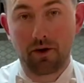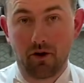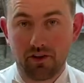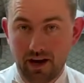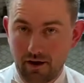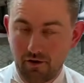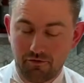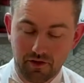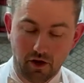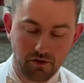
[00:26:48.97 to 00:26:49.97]
on there of
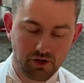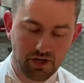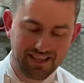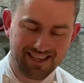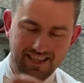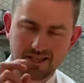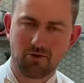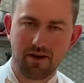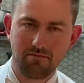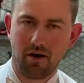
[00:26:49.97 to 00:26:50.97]
the goat's cheese. This is
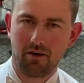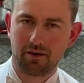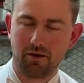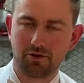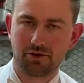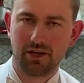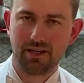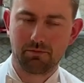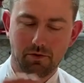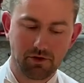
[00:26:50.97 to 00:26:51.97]
Green Barn goat's cheese,
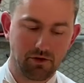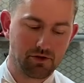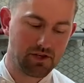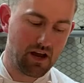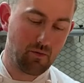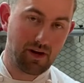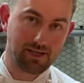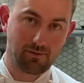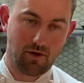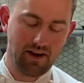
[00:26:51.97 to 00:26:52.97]
produced uh,
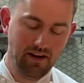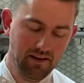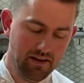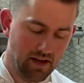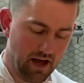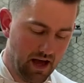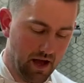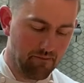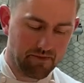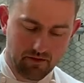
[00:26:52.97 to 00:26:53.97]
West Wight.
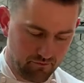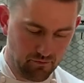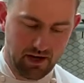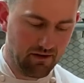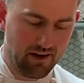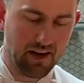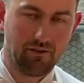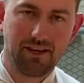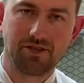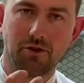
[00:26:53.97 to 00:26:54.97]
Um, really, really
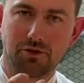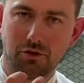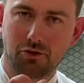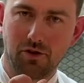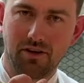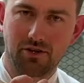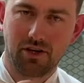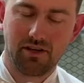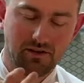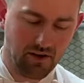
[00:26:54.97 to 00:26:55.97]
lovely. It's not too
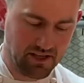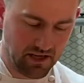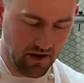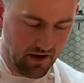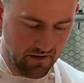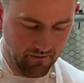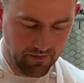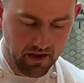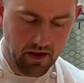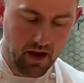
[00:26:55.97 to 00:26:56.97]
stringent, nice and light.
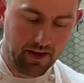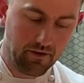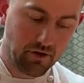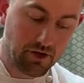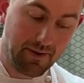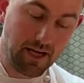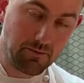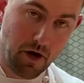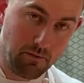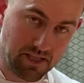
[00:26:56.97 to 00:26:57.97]
And then I've got some aged
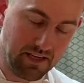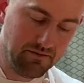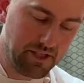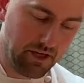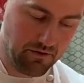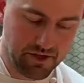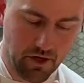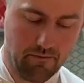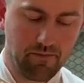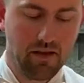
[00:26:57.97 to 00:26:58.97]
parmesan sitting on the
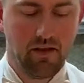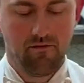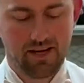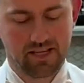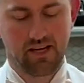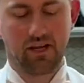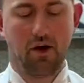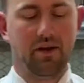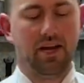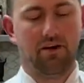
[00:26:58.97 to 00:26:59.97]
top. That's going to go
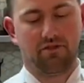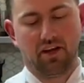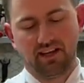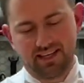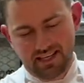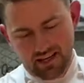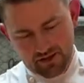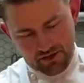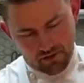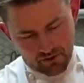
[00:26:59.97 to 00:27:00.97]
in the oven, and this little
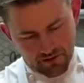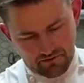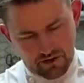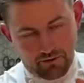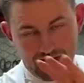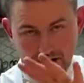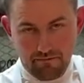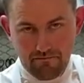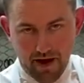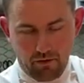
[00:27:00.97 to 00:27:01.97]
sauce on the top is going to
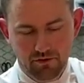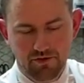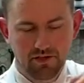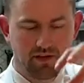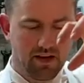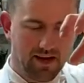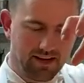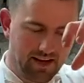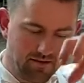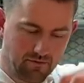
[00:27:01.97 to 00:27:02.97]
melt and then